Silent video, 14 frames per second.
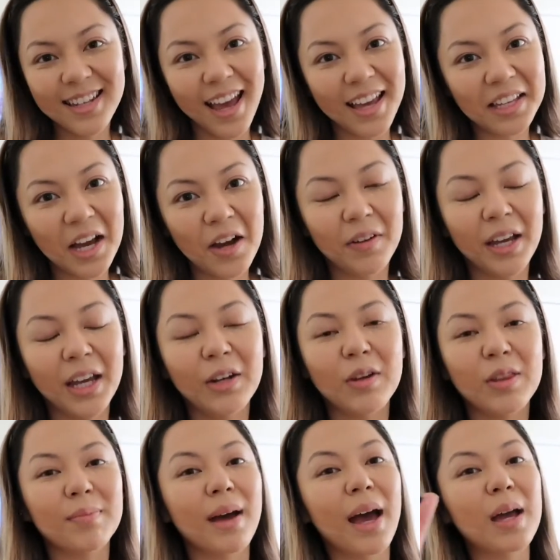I go in
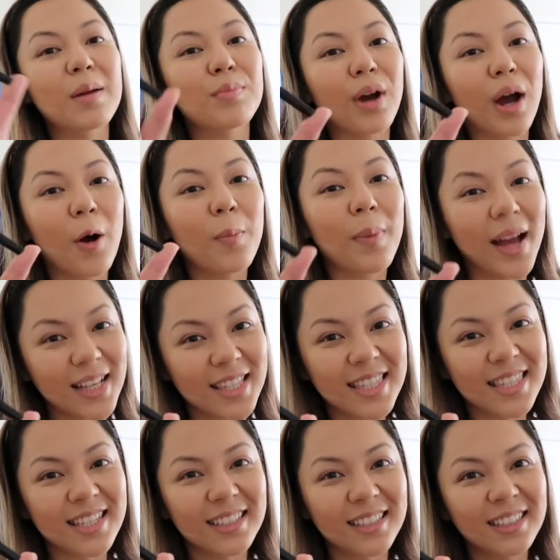with my brow
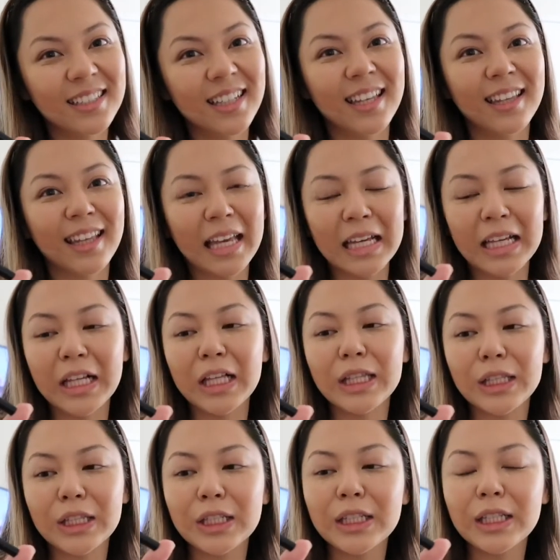pencil and like
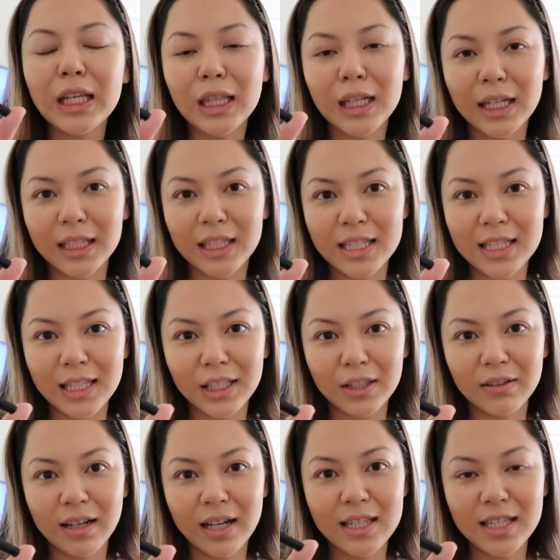literally look at this thing, you
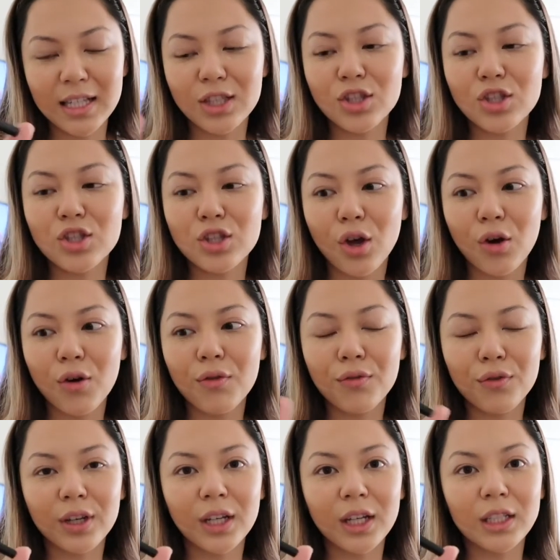guys. It's so
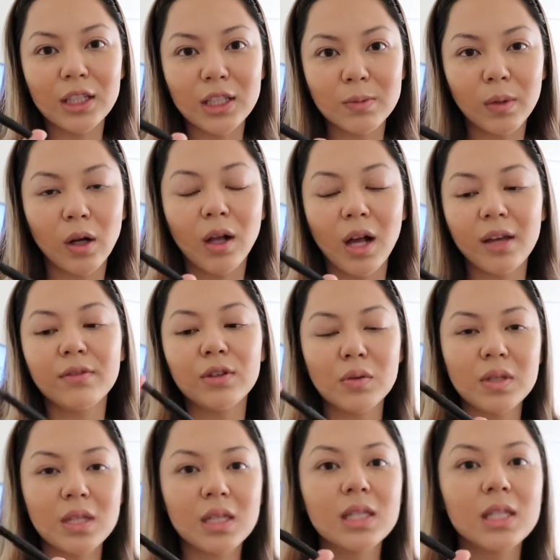freaking small. I've
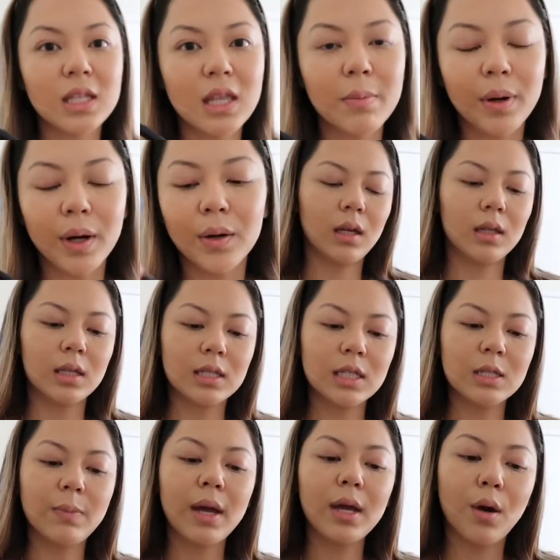used this to the bone. This is
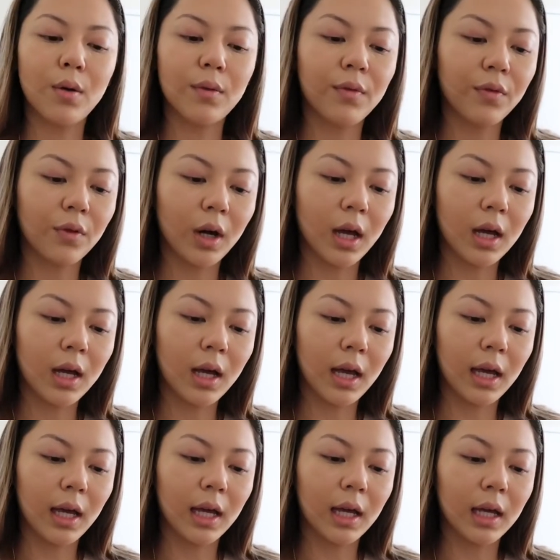by Ofra
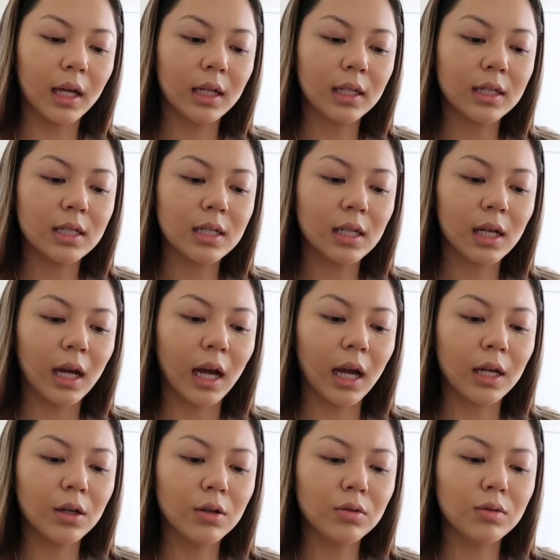and
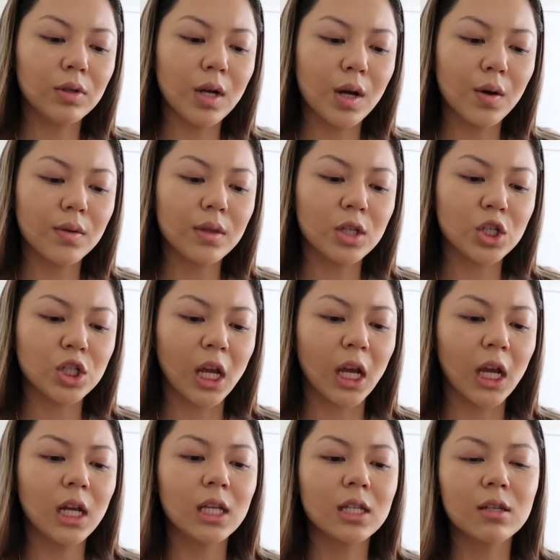I don't know the
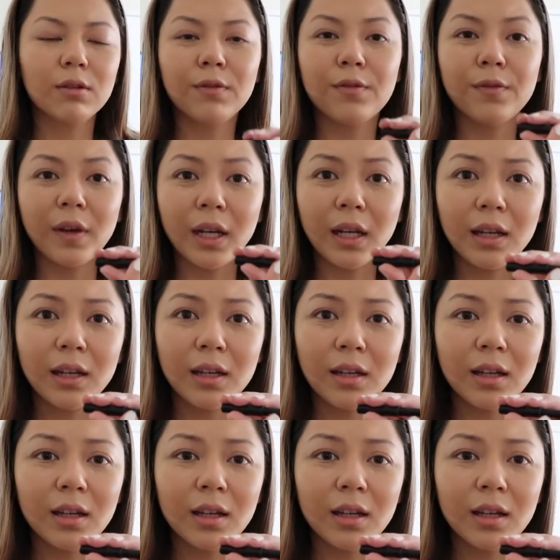shade. It's all faded.